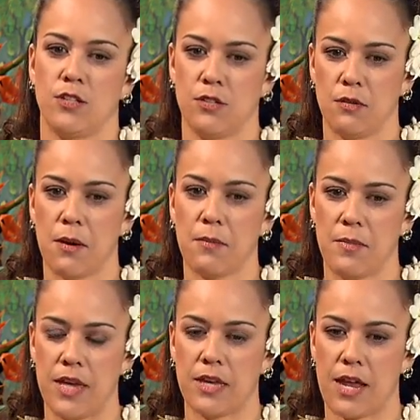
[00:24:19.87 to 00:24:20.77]
to um,
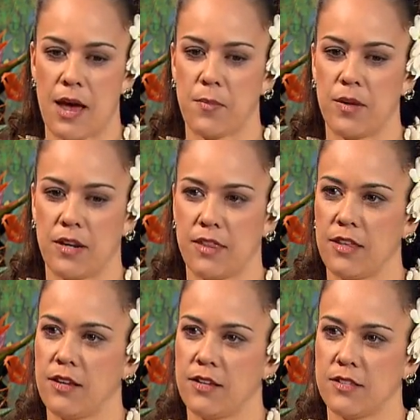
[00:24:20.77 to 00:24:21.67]
make it happen, I
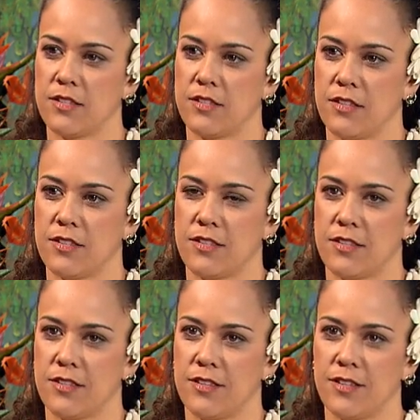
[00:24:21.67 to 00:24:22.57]
think is
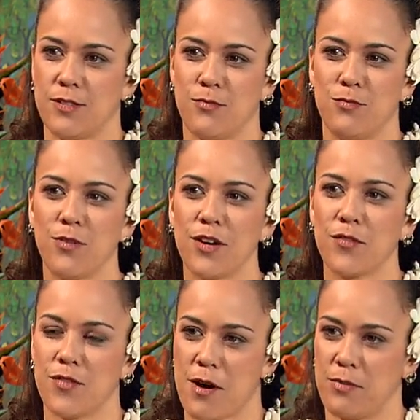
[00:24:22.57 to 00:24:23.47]
it's it's a
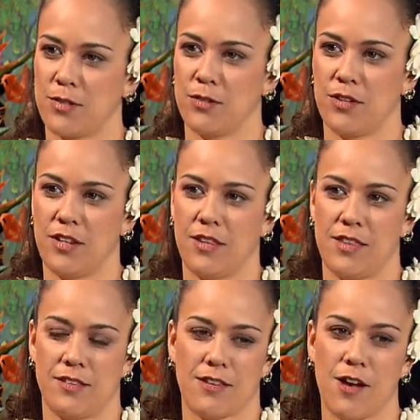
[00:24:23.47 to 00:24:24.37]
wonderful opportunity
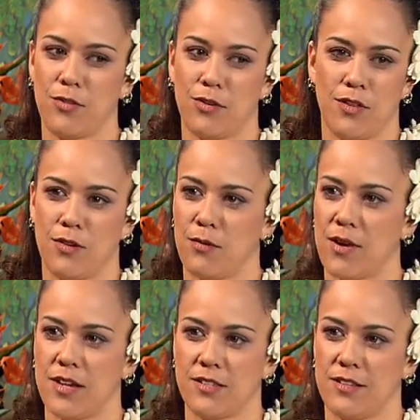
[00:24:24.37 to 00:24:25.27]
that's out there on the
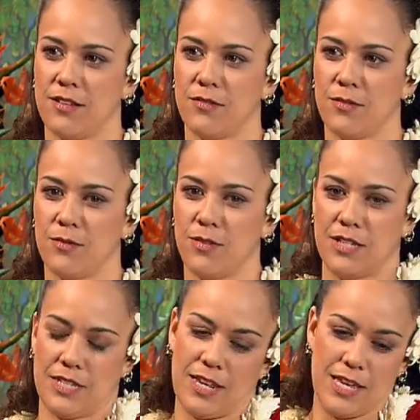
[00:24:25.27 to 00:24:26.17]
horizon and we
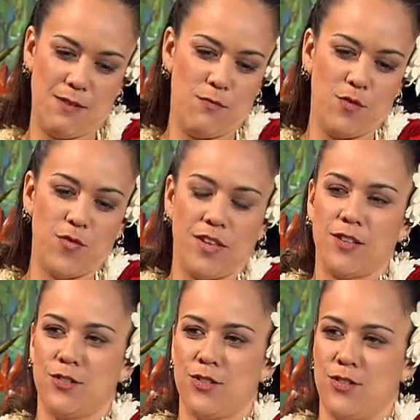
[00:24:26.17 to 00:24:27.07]
just got to keep moving
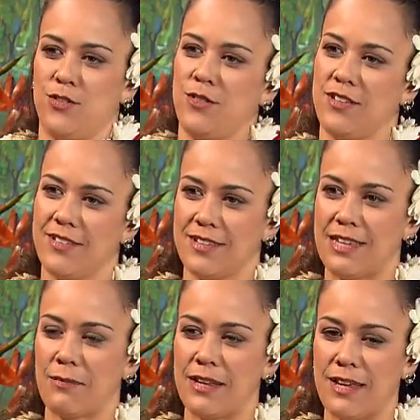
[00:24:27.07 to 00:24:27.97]
closer to it
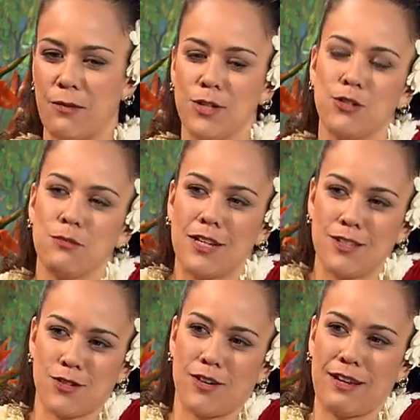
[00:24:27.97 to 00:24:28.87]
day by day, one two
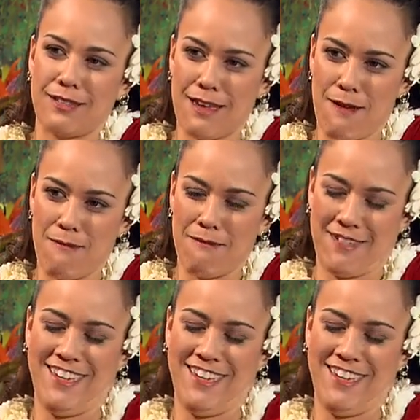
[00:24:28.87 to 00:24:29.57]
minute story at a time.